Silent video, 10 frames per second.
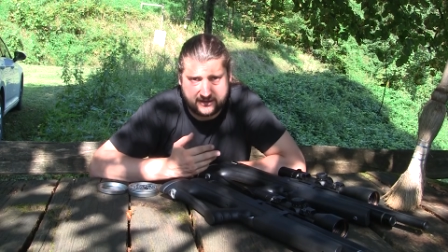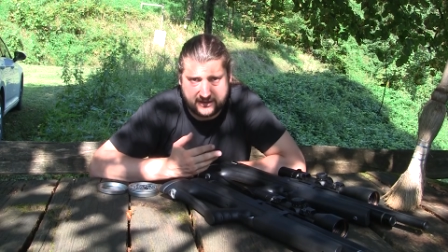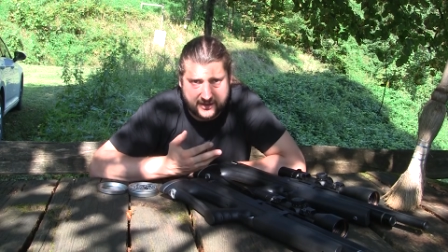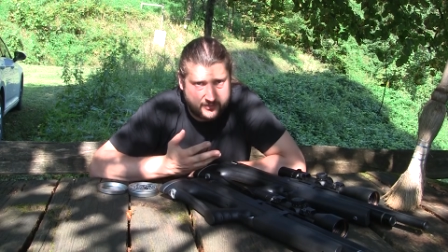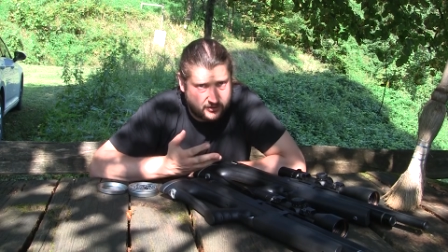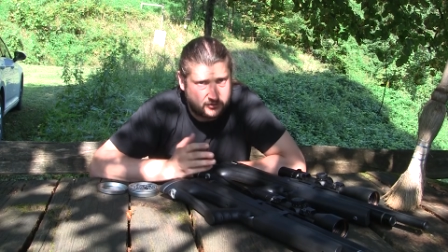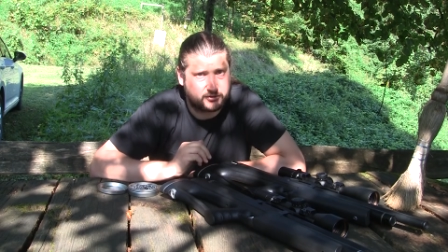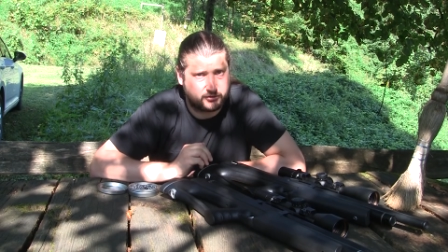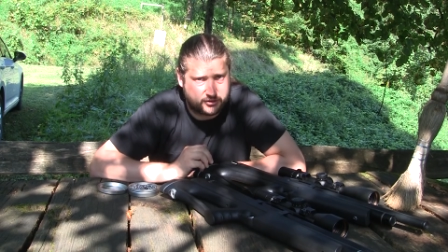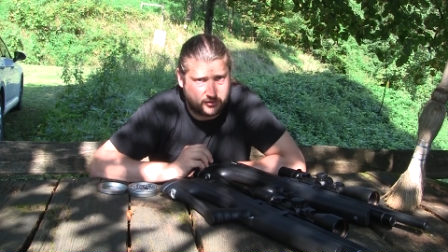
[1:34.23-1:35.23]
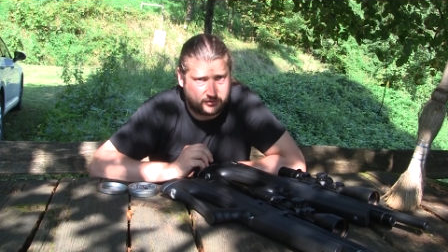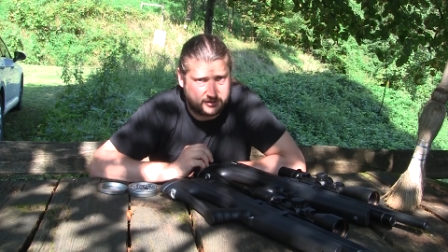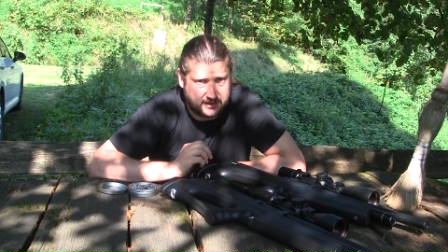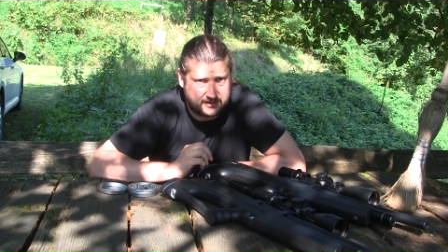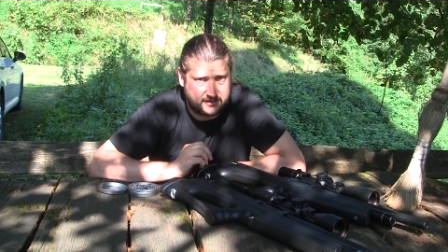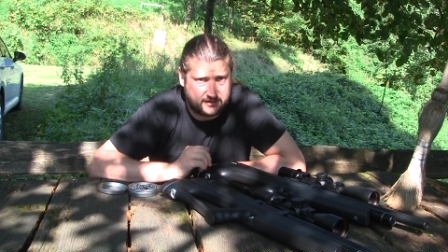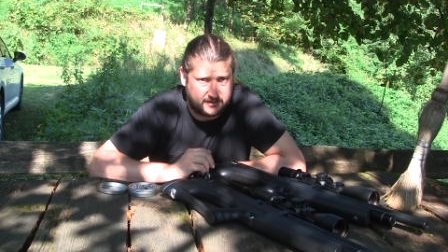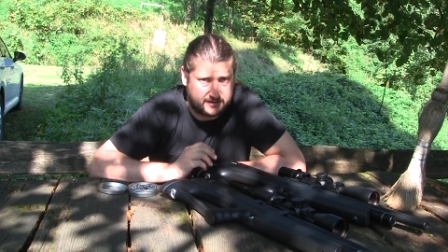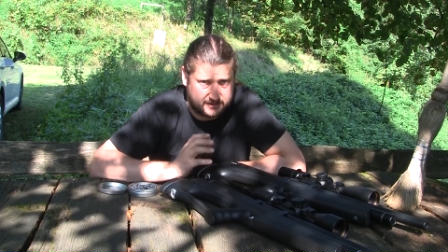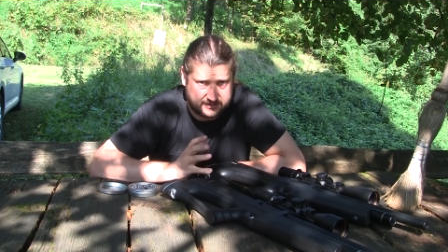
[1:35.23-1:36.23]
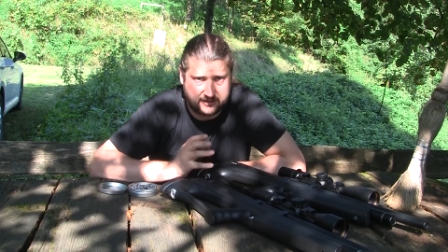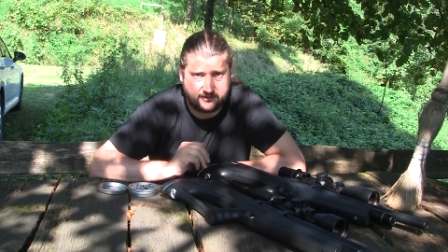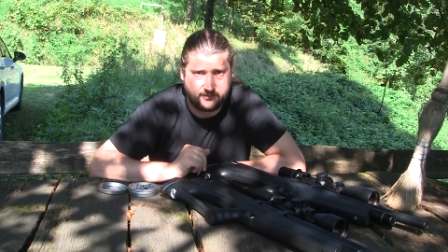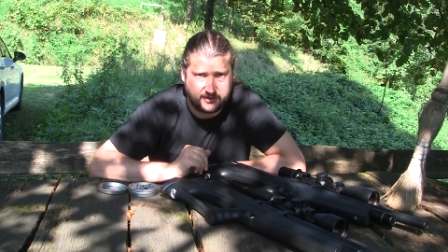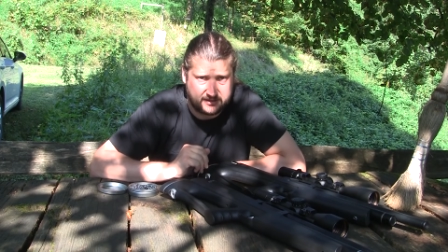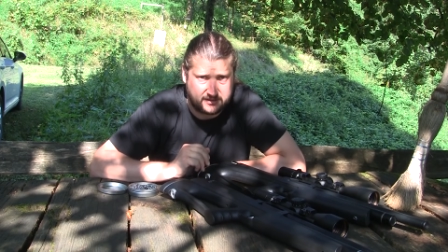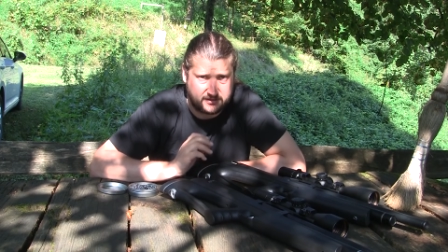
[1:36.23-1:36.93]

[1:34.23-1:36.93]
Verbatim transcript: can be also choked not necessarily but